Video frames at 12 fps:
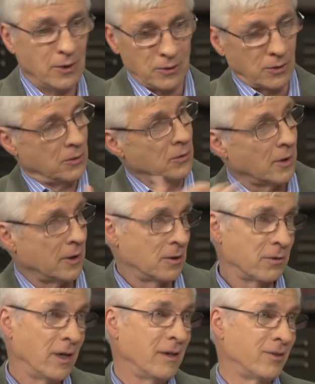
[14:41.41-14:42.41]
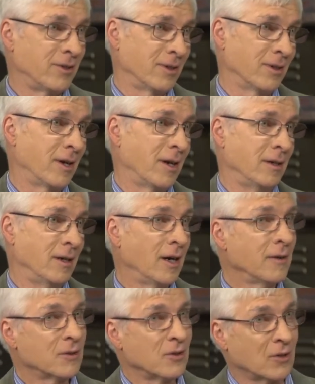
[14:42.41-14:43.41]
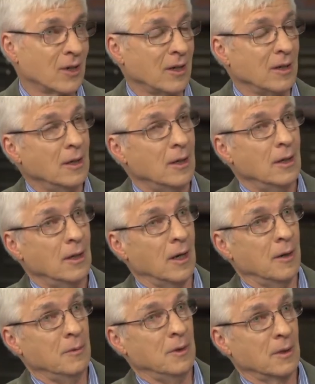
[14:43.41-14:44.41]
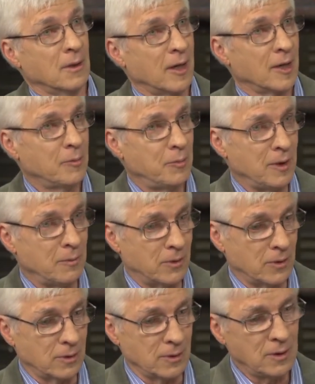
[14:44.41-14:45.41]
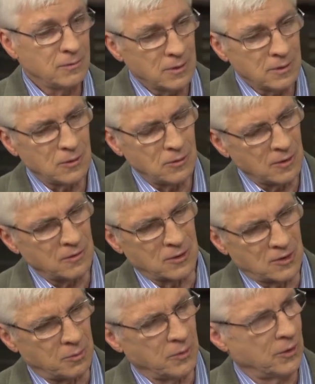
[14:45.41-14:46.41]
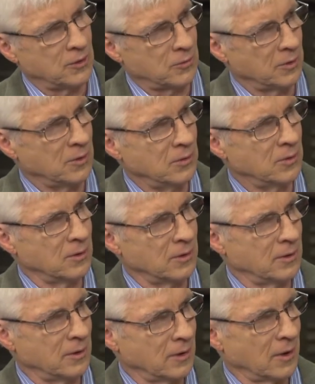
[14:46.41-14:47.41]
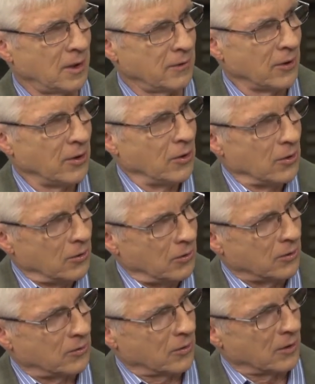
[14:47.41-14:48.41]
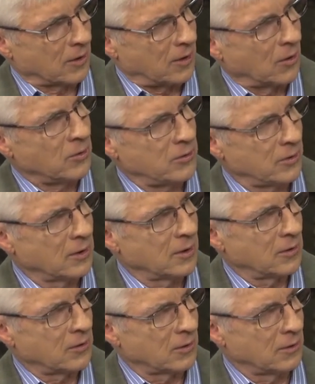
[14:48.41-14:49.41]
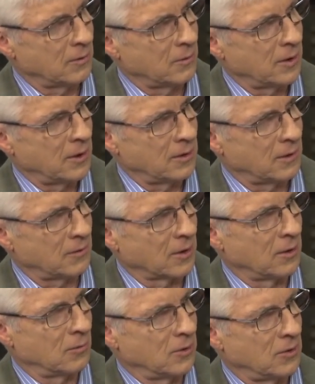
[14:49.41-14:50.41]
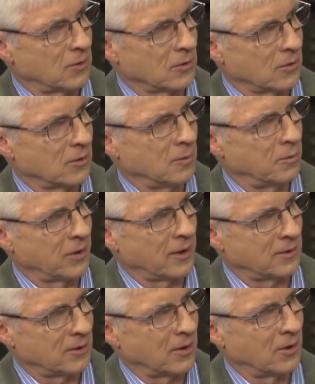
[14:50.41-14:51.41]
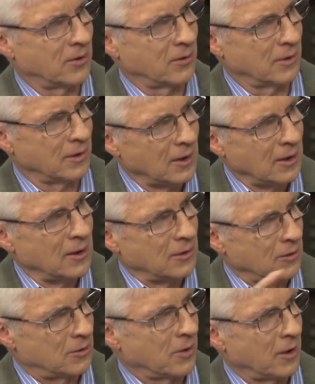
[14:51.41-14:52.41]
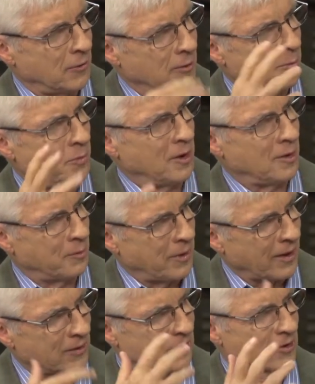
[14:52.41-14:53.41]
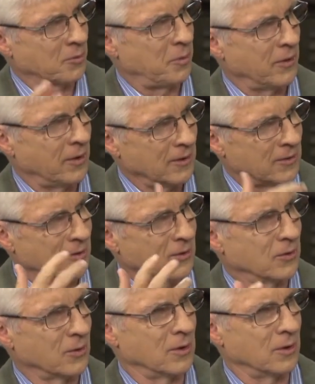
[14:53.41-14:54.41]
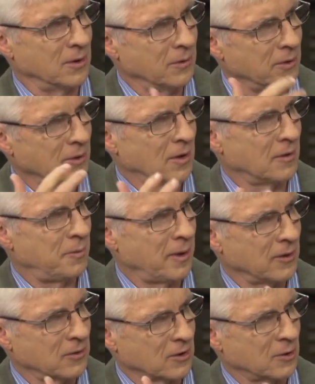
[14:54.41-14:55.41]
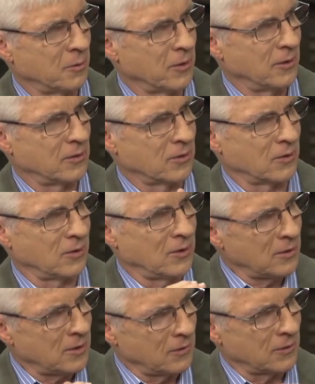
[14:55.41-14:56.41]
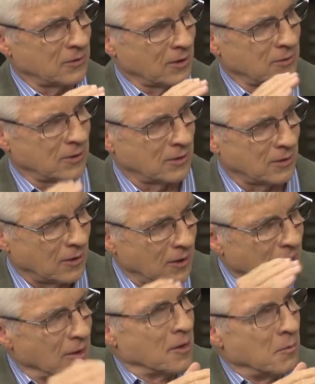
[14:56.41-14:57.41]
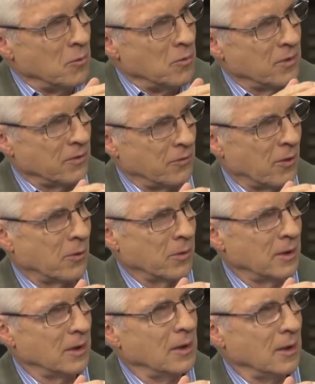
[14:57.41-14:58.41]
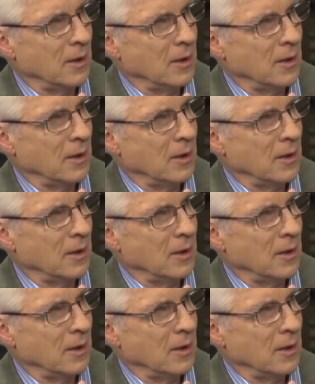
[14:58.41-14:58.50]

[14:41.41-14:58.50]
You know, you and I travel a lot, and I have to say, I meet a lot of people, even who have experienced renewal in their life, who are sort of coasting in a certain way. They've kind of reached a certain plateau, and they're trying to repeat past experiences, or they're living off past experiences. You don't have the sense that they're moving forward.